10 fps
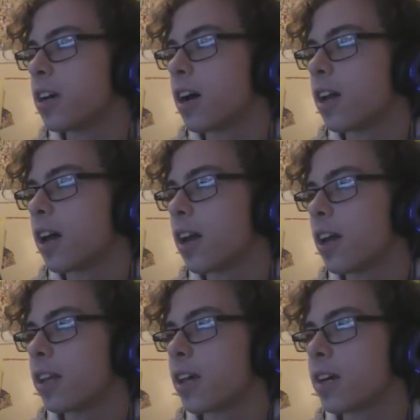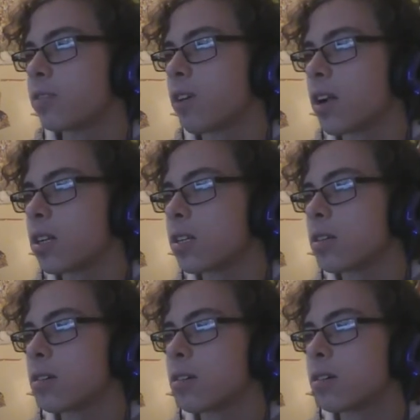I like the X-Files.
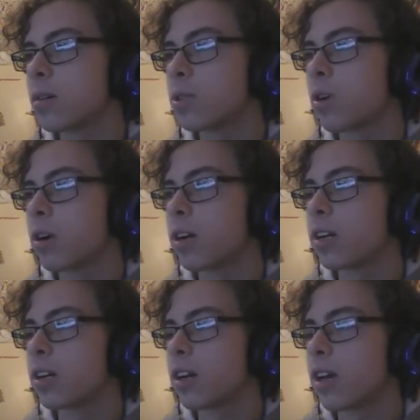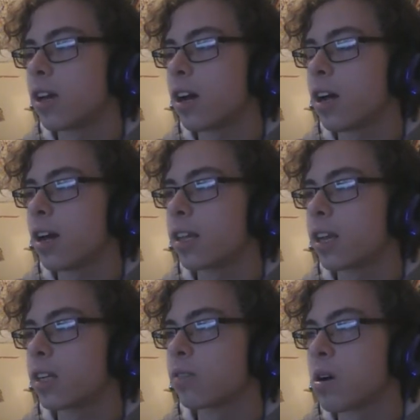I'm sorry. I like the
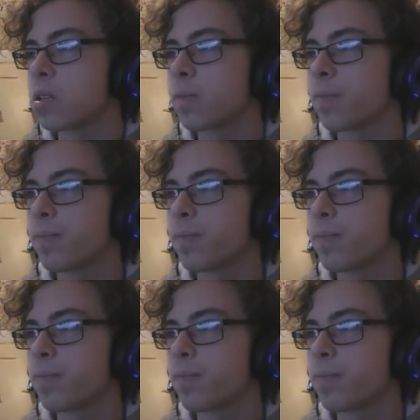X-Files.